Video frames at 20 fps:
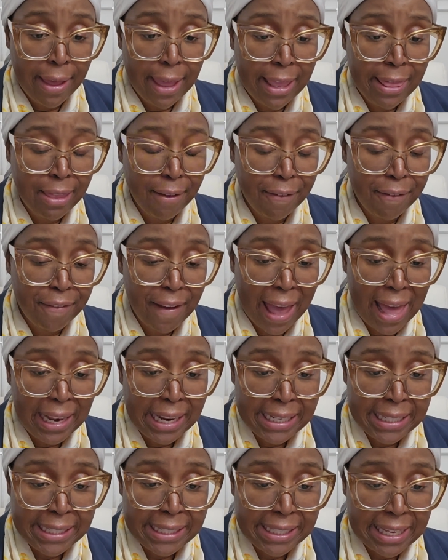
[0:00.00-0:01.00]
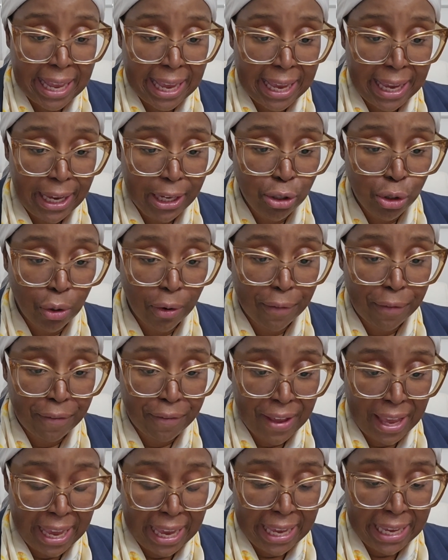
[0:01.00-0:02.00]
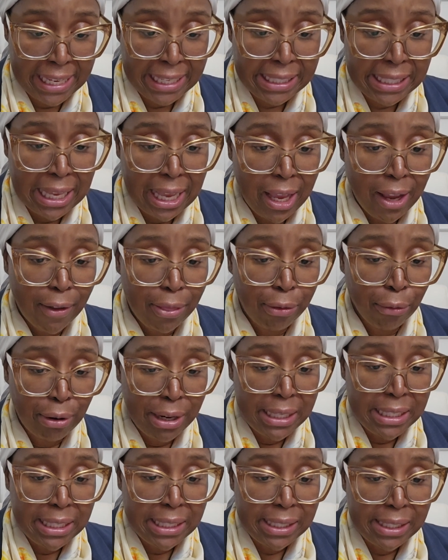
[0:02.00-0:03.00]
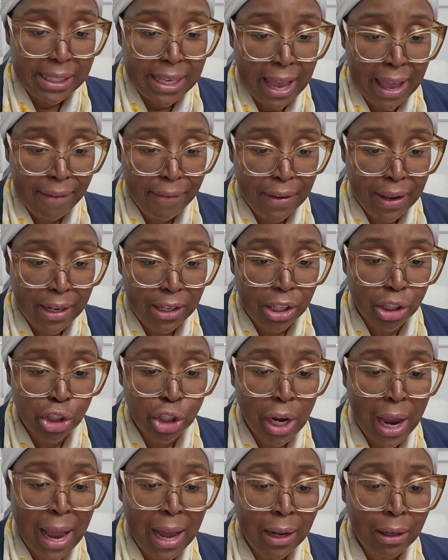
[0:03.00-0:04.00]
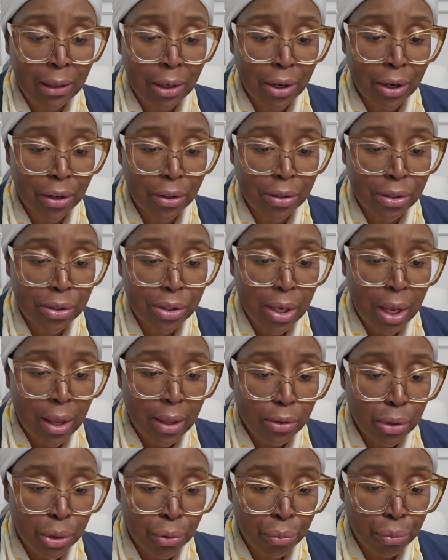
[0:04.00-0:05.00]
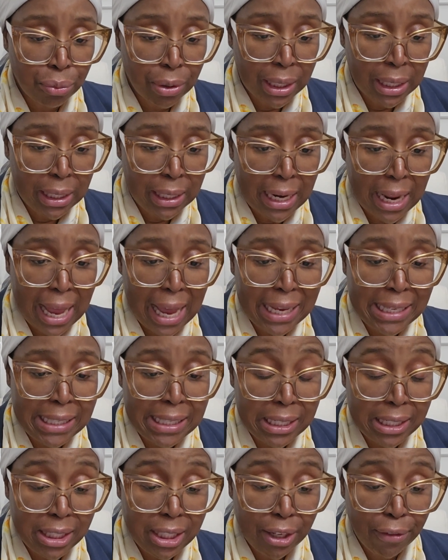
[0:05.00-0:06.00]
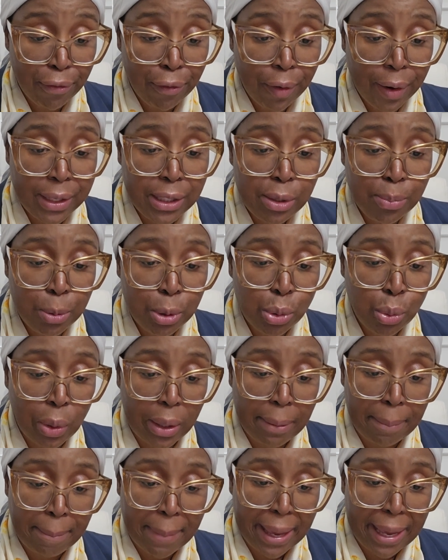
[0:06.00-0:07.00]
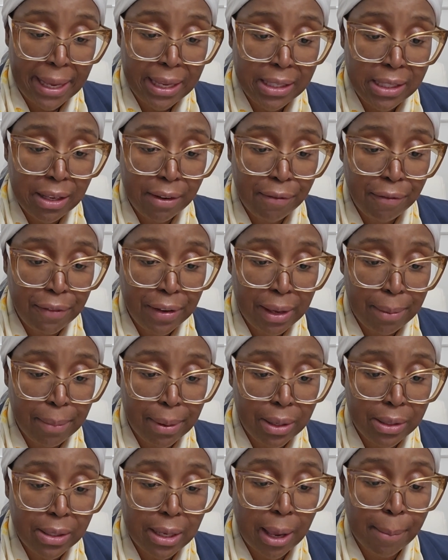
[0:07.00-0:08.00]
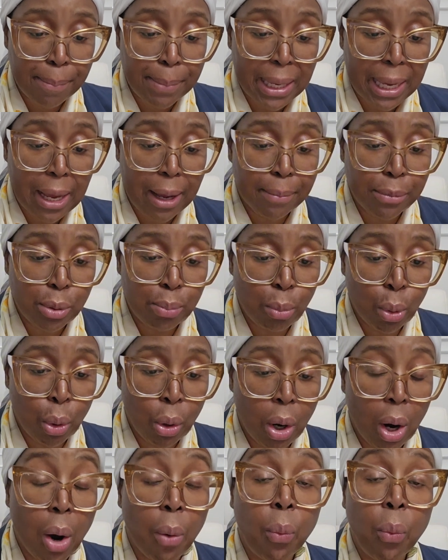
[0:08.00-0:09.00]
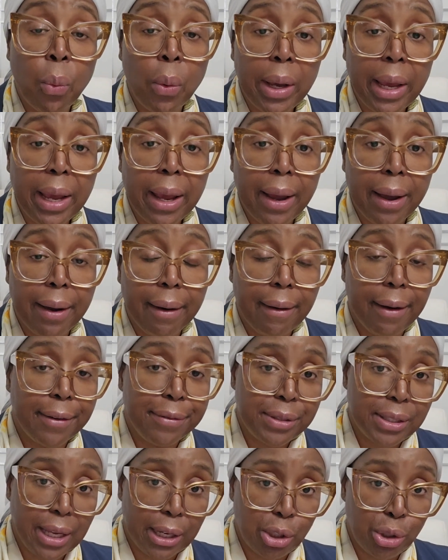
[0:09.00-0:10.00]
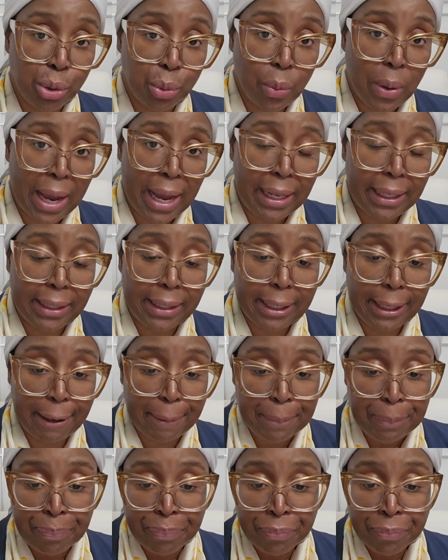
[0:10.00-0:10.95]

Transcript: In the phallic stage or phase, 3 to 7, the child learns to realize the difference between males and females and becomes more aware of sexuality.